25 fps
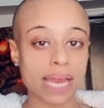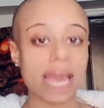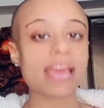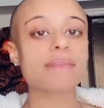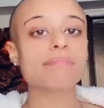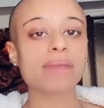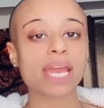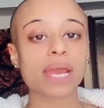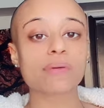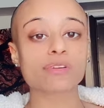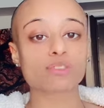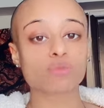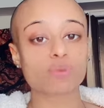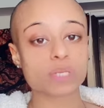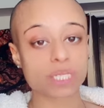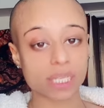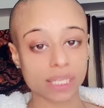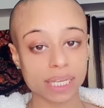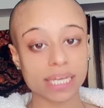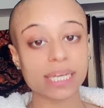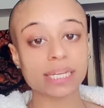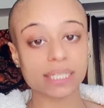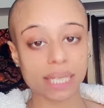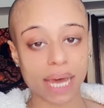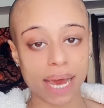gay marriage
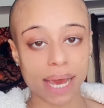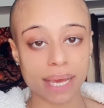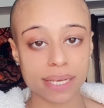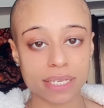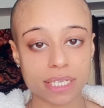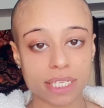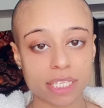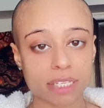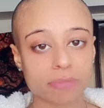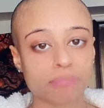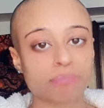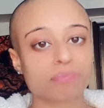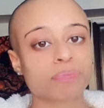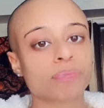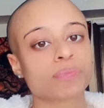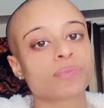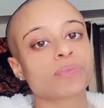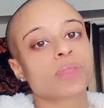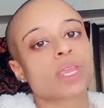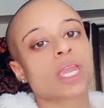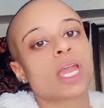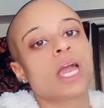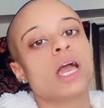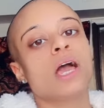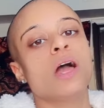was legalized
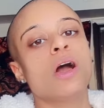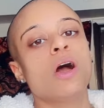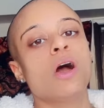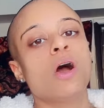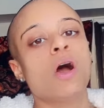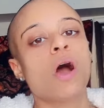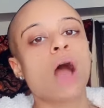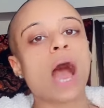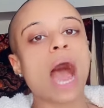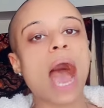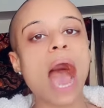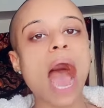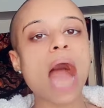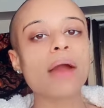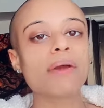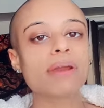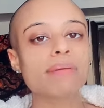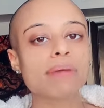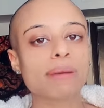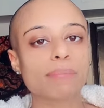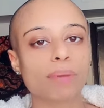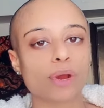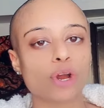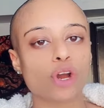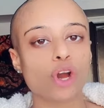i
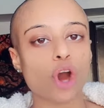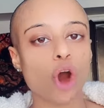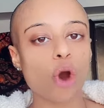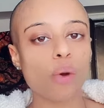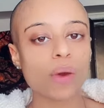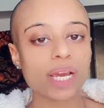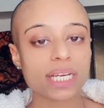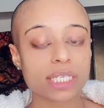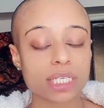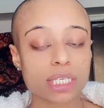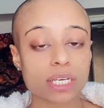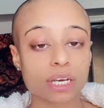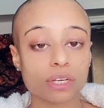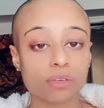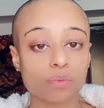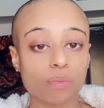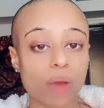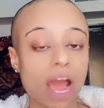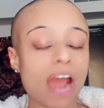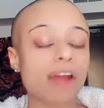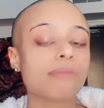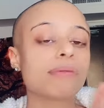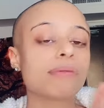remember going to